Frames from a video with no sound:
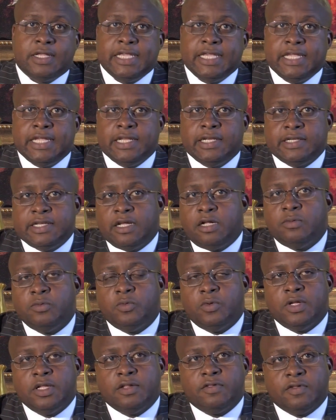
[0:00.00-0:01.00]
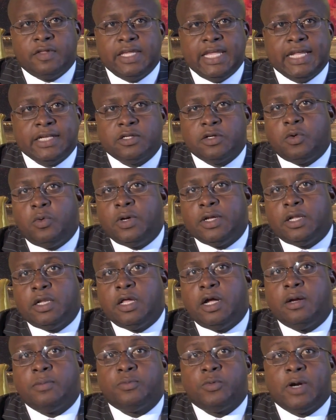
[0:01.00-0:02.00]
He had to
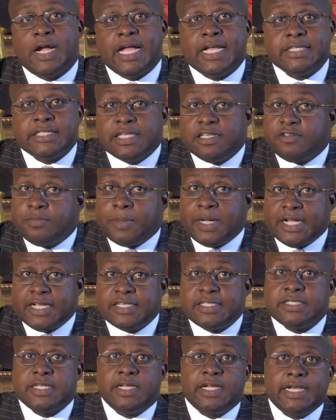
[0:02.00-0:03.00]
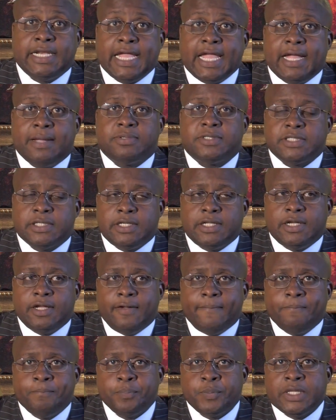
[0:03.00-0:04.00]
quell uprisings by his son
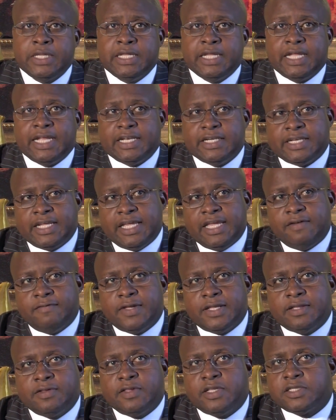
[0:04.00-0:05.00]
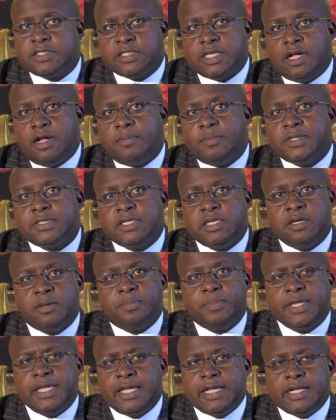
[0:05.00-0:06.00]
Absalom. And David, the psalmist here
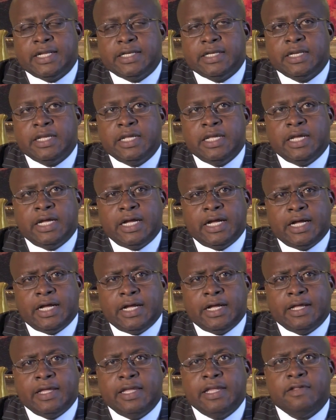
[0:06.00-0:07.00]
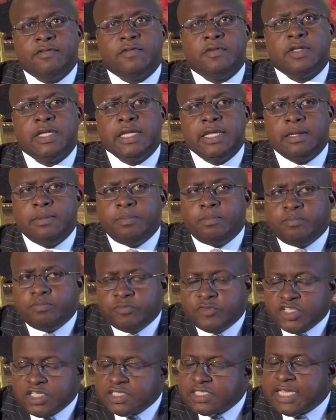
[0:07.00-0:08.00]
penned, he
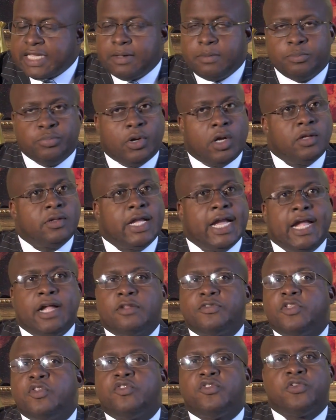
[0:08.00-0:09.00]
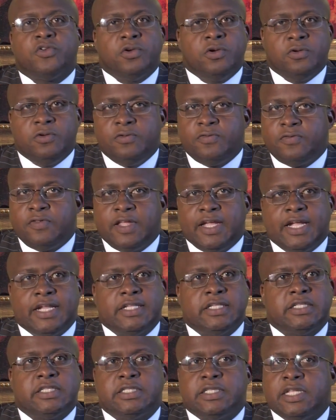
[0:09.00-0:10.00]
just brought out the truth
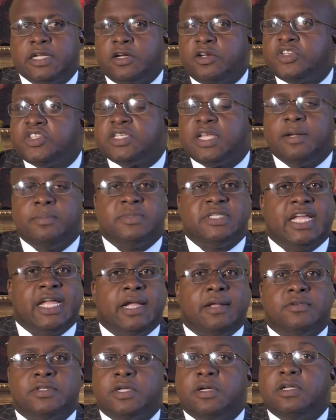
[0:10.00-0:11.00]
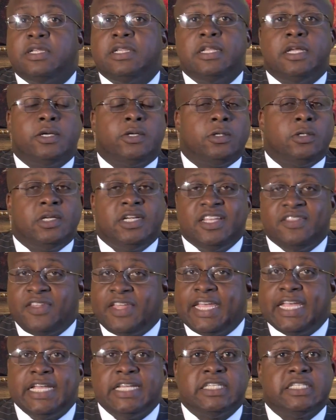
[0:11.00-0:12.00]
that there are literally
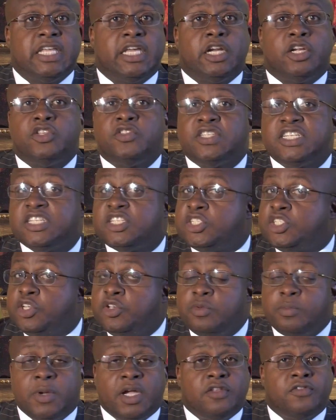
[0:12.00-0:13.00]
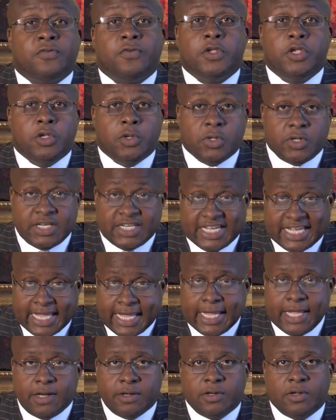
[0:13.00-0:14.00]
things that are just too much for you to
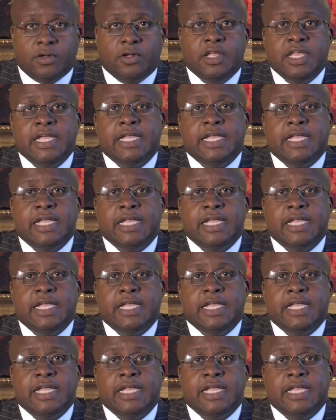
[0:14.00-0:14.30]
handle.